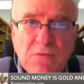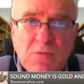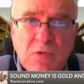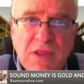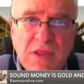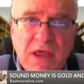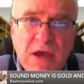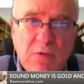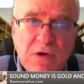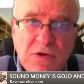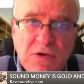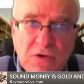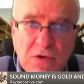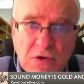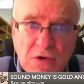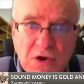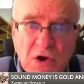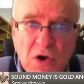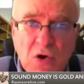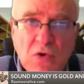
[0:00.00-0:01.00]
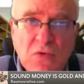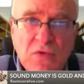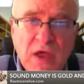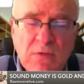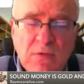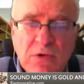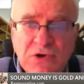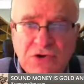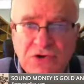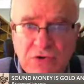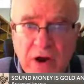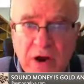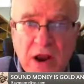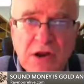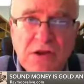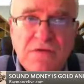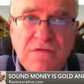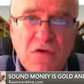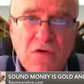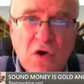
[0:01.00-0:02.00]
And when they would do a note, they would
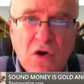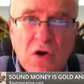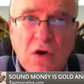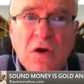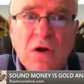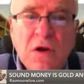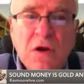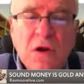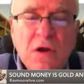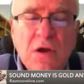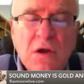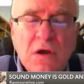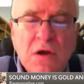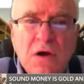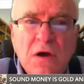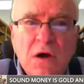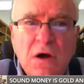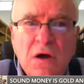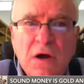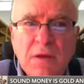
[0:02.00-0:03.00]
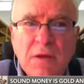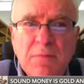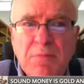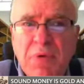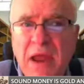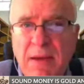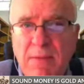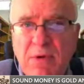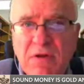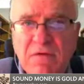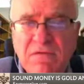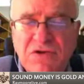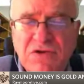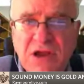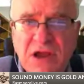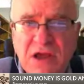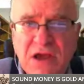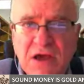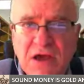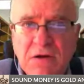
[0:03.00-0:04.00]
transfer in payment of
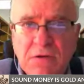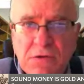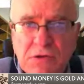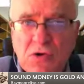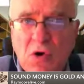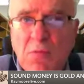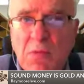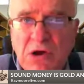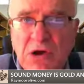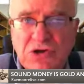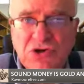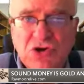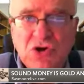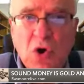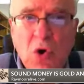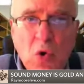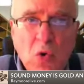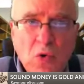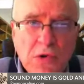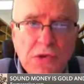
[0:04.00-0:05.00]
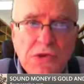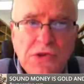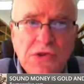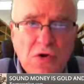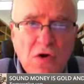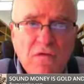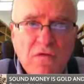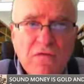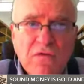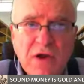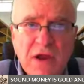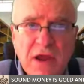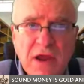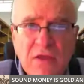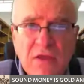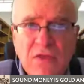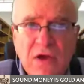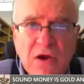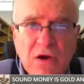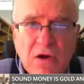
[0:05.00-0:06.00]
debt so much gold or silver
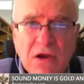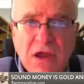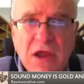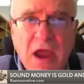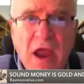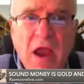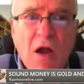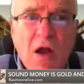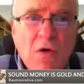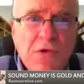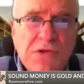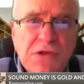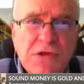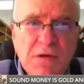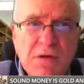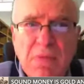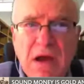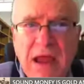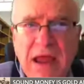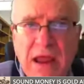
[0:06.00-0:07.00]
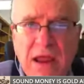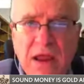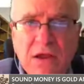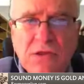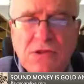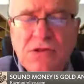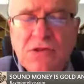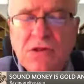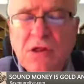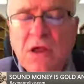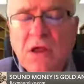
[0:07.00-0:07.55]
in their accounts in banks